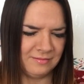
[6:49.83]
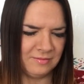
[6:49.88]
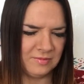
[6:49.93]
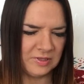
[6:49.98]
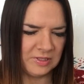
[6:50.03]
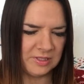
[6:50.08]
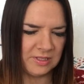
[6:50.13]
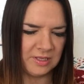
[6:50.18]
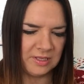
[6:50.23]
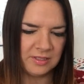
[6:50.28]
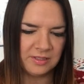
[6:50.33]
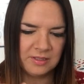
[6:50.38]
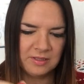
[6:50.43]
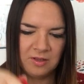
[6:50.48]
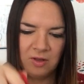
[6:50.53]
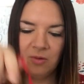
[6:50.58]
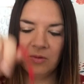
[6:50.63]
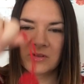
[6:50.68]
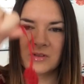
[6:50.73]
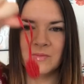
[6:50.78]
What's this?
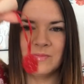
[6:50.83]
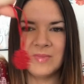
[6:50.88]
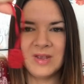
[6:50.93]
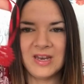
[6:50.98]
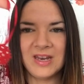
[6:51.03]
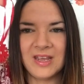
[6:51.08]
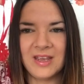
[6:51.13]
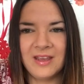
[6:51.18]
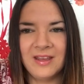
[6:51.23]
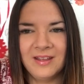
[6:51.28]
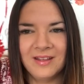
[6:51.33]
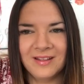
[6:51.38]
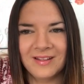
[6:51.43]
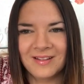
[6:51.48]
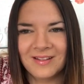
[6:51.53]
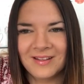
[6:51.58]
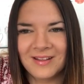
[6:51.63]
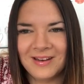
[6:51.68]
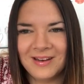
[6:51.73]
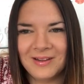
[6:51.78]
Oh, it's
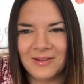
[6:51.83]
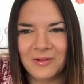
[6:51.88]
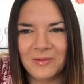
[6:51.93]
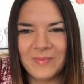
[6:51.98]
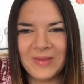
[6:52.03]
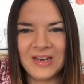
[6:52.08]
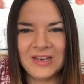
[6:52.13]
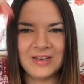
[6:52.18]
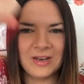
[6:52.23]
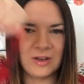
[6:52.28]
a little mini